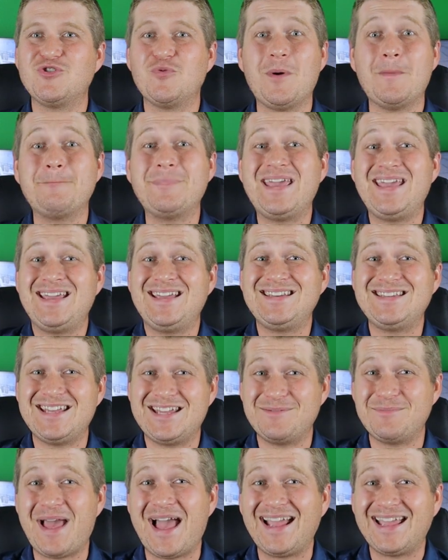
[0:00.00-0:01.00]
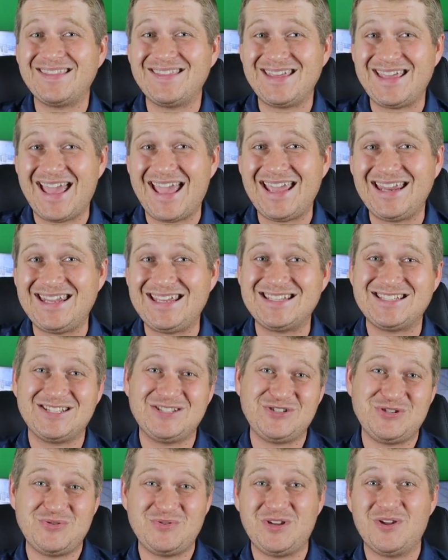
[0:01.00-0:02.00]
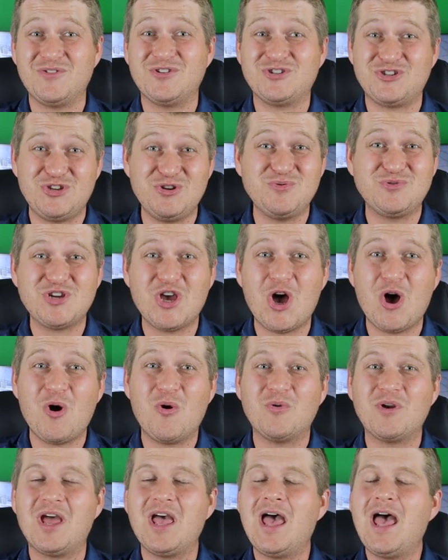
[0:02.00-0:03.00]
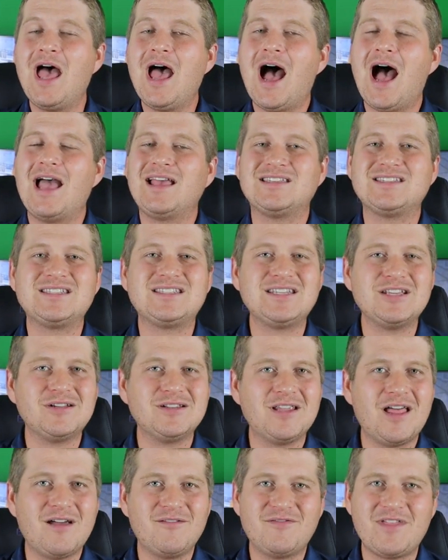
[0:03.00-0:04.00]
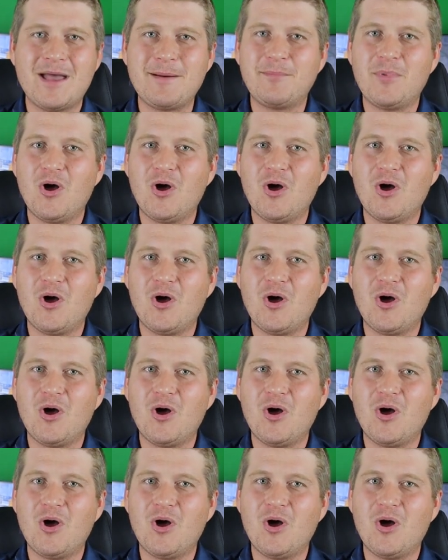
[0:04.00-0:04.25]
to what Ping did back in the 80s and do, you know, the two-tone. I still love that